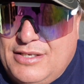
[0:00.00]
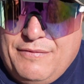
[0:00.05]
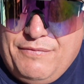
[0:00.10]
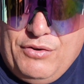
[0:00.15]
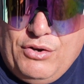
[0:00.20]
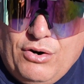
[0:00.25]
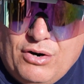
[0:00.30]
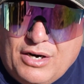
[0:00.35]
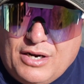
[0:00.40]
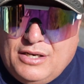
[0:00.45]
if
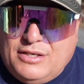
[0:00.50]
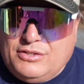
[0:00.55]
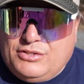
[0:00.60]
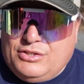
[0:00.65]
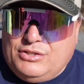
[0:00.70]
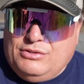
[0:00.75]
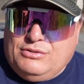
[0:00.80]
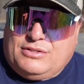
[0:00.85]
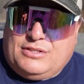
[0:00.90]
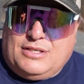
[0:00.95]
you are going to
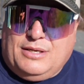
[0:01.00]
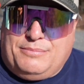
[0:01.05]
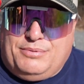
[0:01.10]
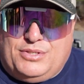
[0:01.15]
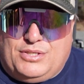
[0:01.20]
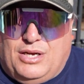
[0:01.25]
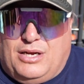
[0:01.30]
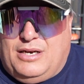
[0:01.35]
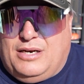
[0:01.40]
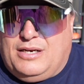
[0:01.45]
shoot
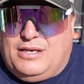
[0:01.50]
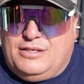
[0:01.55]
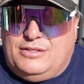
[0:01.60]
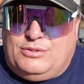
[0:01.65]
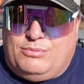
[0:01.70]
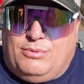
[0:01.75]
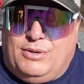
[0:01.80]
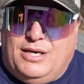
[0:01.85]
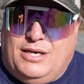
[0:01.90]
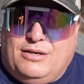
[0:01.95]
subsonic
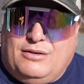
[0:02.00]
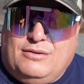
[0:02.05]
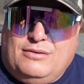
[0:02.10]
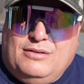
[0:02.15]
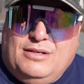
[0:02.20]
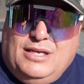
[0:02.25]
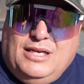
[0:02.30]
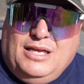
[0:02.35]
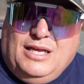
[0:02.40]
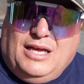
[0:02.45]
as well,
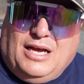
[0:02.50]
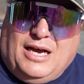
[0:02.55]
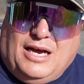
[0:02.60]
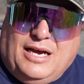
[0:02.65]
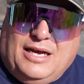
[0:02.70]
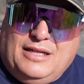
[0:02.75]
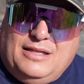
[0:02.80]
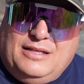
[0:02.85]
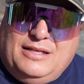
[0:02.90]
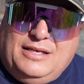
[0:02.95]

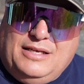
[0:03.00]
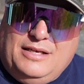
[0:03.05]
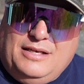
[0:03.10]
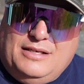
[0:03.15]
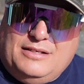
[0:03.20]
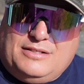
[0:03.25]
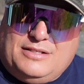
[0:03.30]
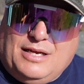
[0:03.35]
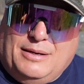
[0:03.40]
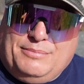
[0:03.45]
the
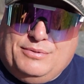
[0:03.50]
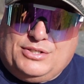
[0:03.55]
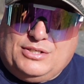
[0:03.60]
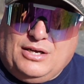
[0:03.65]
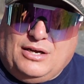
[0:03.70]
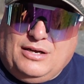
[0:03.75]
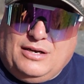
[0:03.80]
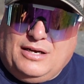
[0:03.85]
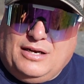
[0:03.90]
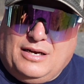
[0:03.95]

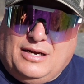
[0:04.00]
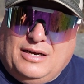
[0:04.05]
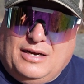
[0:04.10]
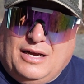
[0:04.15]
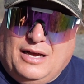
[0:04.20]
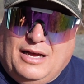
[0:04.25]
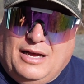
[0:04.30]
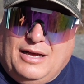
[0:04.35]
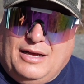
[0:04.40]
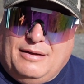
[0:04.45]

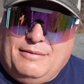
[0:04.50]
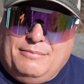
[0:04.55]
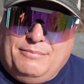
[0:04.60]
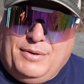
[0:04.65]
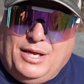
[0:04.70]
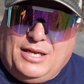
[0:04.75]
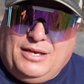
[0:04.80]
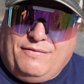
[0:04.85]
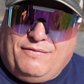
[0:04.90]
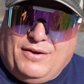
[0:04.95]
subsonic
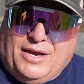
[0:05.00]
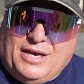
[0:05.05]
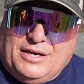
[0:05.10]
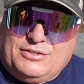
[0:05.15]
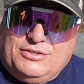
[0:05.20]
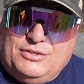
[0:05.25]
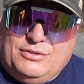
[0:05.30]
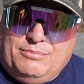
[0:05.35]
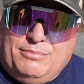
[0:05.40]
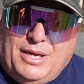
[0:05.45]

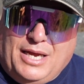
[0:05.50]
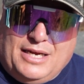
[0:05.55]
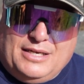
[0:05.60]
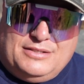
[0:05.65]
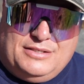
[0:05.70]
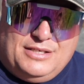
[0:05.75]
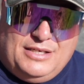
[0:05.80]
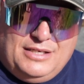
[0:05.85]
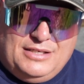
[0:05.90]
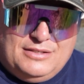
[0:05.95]
manufactured
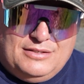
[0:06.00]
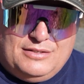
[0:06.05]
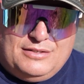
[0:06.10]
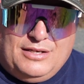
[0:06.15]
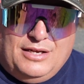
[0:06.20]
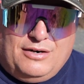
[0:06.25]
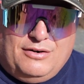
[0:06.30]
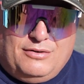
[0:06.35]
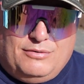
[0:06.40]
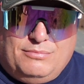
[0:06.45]
magazines
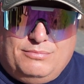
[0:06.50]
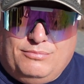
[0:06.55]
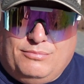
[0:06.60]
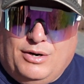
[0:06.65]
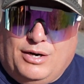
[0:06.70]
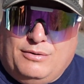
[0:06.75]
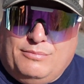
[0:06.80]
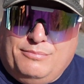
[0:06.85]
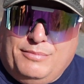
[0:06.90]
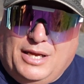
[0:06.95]
that are,
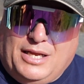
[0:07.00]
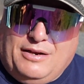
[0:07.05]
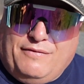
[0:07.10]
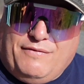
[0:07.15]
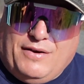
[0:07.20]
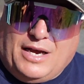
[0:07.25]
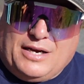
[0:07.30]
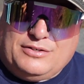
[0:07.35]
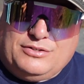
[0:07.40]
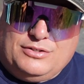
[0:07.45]
well,
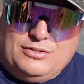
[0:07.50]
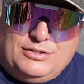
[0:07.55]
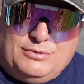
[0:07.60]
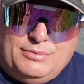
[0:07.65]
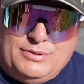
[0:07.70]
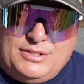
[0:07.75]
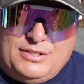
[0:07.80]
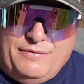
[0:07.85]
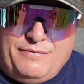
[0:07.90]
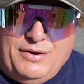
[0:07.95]
manufactured
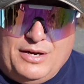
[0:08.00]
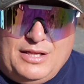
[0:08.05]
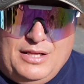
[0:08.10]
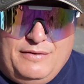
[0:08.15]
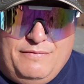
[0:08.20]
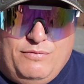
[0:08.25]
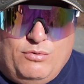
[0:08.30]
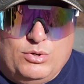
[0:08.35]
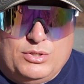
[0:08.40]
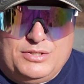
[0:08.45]
specifically
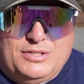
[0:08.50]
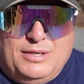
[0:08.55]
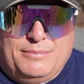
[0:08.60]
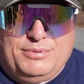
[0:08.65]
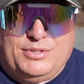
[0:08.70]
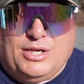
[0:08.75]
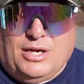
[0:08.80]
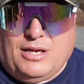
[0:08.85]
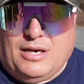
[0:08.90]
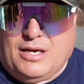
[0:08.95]
for
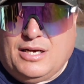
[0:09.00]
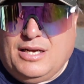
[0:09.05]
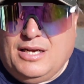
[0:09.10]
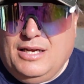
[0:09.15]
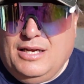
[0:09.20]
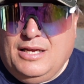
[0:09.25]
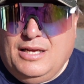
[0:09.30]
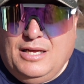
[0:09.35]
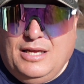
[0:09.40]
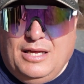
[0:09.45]
subsonic,
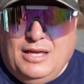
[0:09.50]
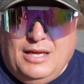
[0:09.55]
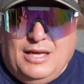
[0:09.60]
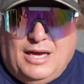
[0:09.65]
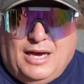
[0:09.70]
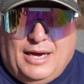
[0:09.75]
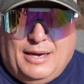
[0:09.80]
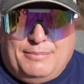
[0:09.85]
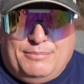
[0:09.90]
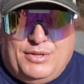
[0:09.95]

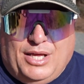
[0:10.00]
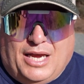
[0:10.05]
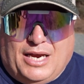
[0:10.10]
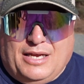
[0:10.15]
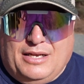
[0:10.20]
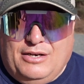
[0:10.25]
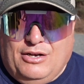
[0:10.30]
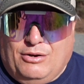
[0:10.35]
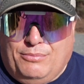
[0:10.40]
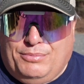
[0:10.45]
that
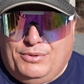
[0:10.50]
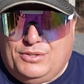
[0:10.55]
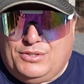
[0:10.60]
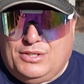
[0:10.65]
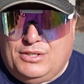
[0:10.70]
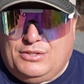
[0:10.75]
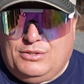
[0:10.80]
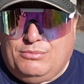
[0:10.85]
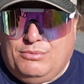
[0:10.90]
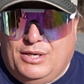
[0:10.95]
can help your
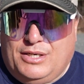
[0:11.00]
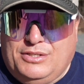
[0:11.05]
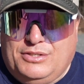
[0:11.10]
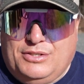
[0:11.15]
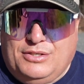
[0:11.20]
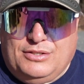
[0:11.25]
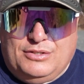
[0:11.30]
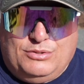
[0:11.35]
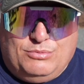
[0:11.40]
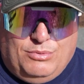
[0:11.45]

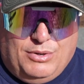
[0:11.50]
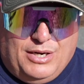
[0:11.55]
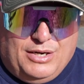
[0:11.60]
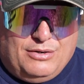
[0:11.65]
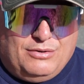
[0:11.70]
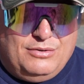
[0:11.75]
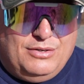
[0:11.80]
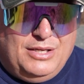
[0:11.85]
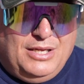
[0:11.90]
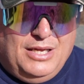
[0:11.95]
situation as well.